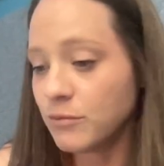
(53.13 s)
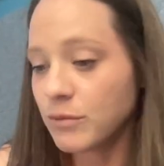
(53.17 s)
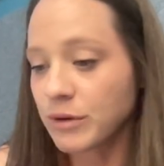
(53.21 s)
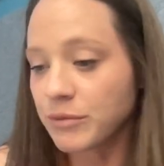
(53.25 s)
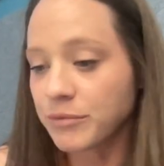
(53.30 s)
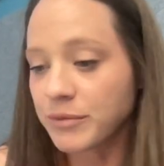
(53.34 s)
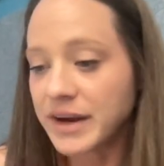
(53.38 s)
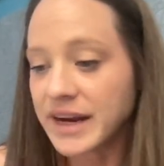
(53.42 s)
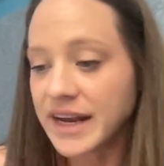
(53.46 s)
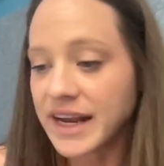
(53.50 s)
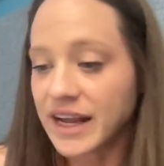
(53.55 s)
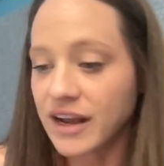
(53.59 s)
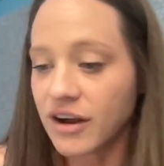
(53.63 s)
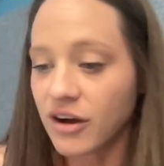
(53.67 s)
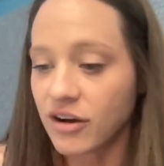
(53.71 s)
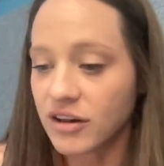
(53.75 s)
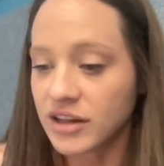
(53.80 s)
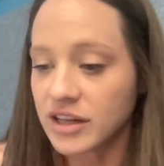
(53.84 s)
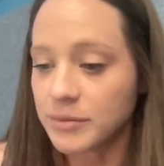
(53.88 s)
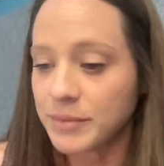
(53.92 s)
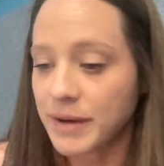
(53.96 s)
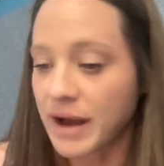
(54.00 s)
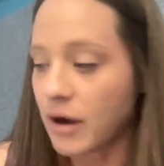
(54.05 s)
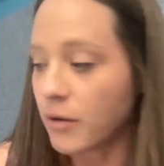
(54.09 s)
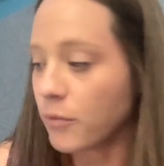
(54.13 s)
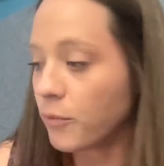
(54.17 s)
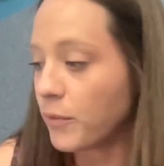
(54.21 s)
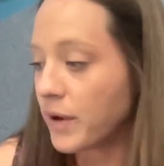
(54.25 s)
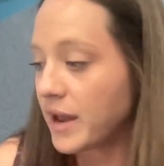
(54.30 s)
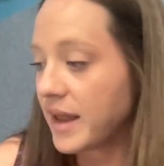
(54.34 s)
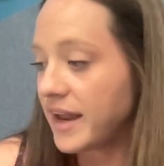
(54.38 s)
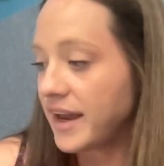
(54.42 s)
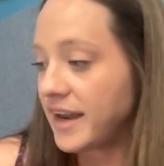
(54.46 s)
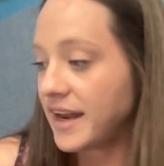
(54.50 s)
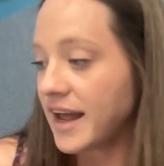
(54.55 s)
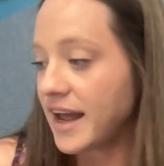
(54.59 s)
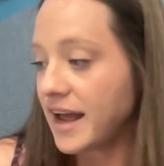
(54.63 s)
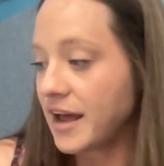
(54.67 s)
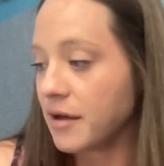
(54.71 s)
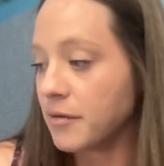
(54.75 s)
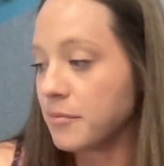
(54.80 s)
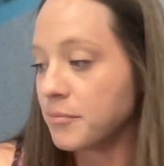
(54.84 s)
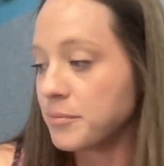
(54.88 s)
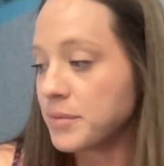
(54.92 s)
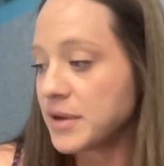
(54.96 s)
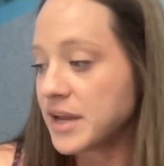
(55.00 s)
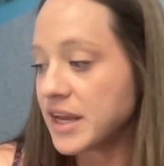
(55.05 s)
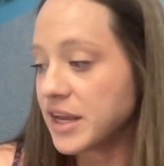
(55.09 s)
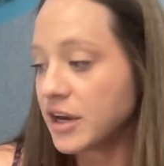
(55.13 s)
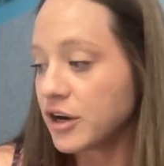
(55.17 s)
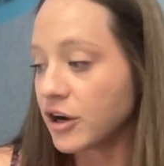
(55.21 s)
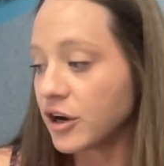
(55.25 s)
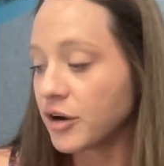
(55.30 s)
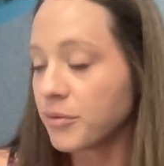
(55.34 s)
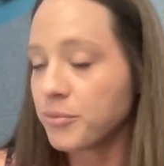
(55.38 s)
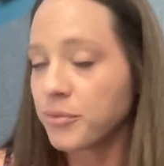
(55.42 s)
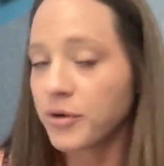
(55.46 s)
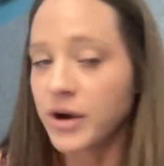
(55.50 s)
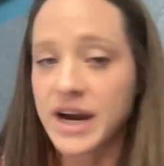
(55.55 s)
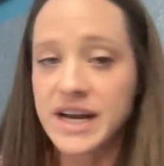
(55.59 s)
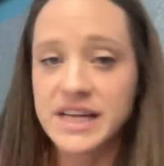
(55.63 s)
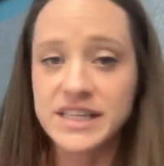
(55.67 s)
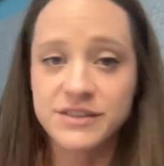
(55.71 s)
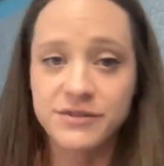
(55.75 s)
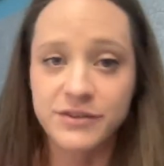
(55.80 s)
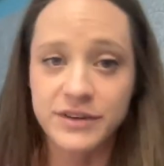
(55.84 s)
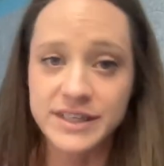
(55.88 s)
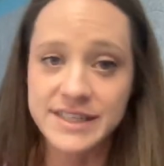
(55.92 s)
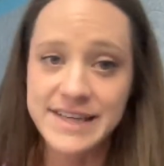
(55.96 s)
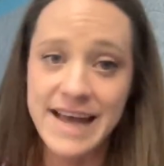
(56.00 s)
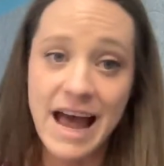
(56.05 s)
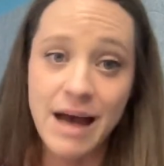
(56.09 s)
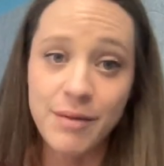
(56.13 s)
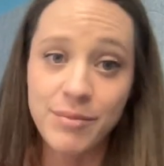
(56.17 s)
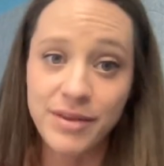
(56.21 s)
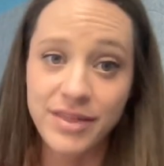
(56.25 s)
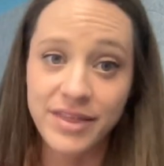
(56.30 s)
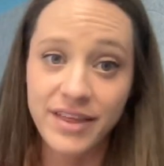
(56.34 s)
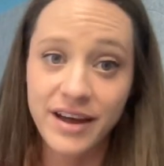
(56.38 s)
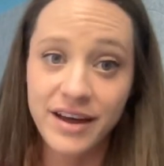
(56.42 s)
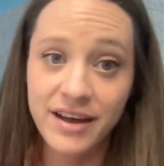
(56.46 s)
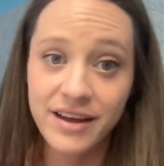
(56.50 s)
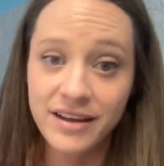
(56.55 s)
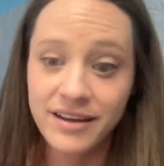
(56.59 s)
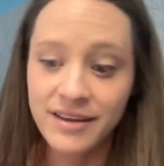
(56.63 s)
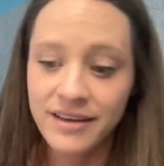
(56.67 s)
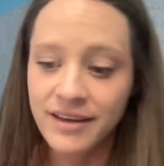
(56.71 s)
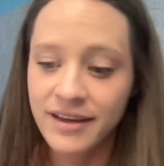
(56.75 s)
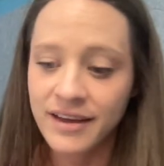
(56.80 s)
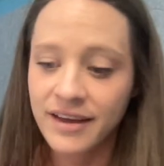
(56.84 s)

We're reading all about when Peter prays for Tabitha,